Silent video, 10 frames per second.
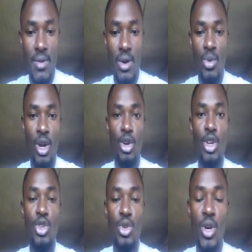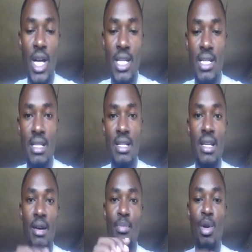We are going to look at
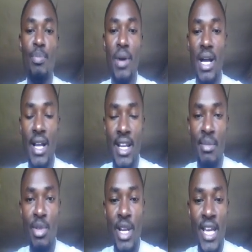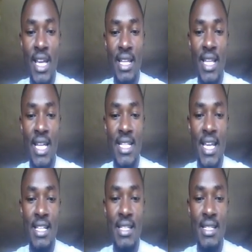proper labeling in that
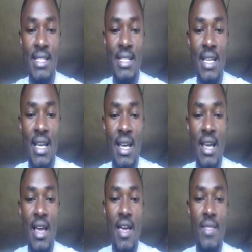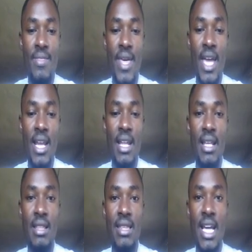case. Then
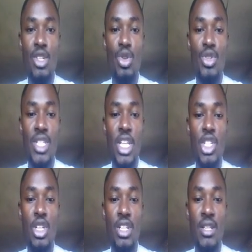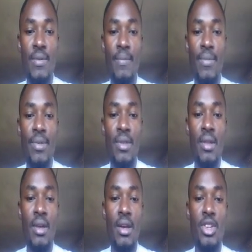that cross-section
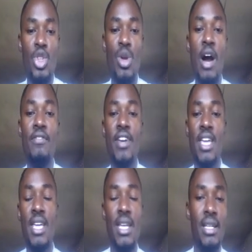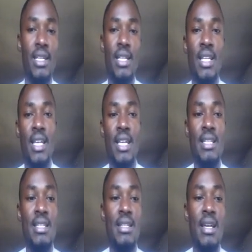should have a key in
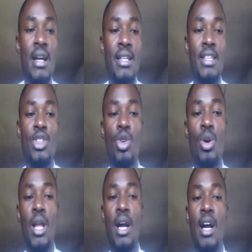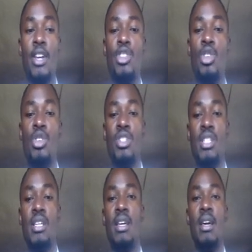case the scholar has
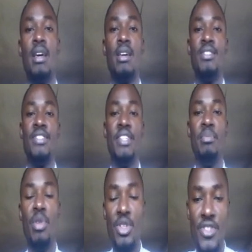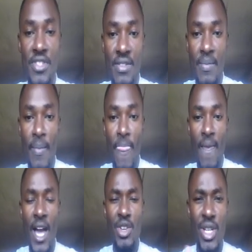used symbols.
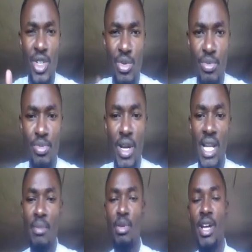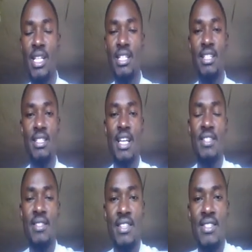I tried to elaborate
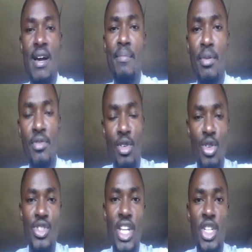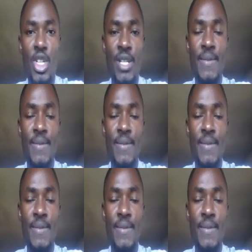just a sample of a cross-section,